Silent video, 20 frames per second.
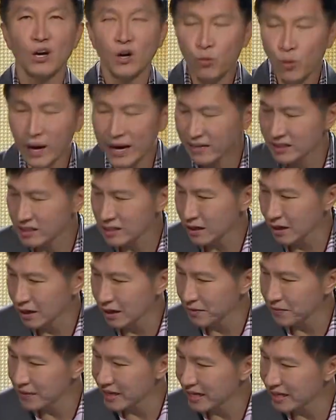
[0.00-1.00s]
Where His
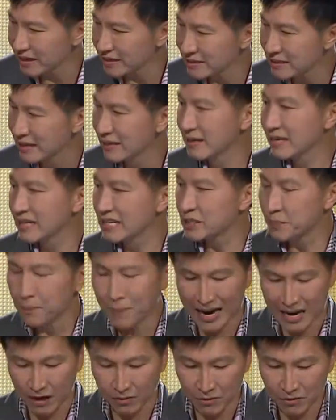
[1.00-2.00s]
glory is, His
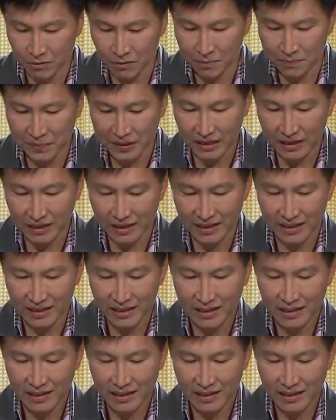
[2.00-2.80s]
power will be.